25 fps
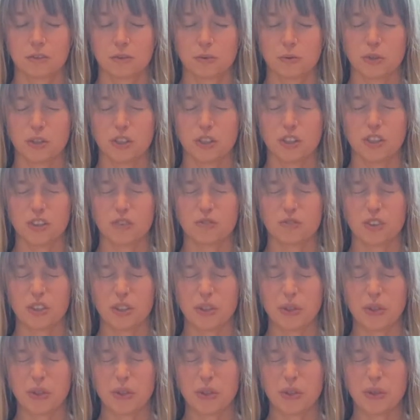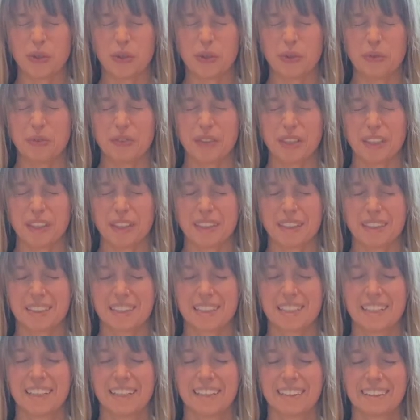Squeeze and furrow the whole
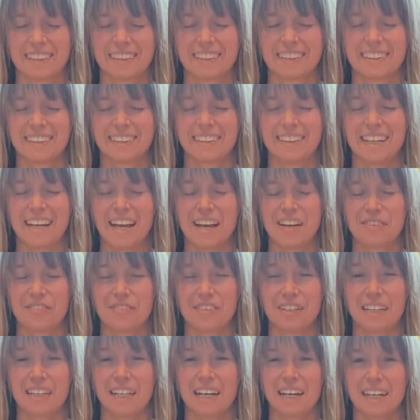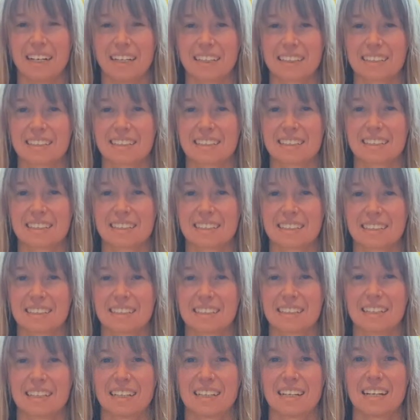face and relax.
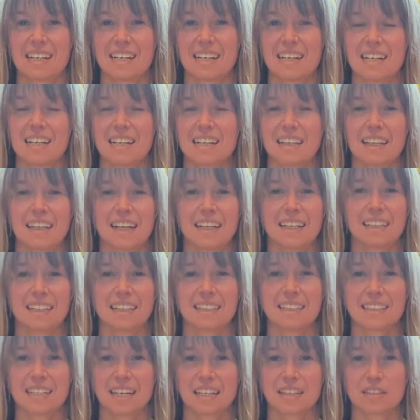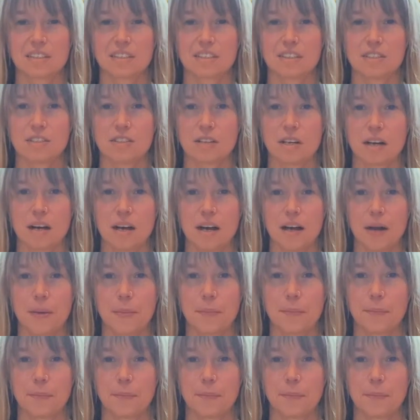Lightly tense the jaw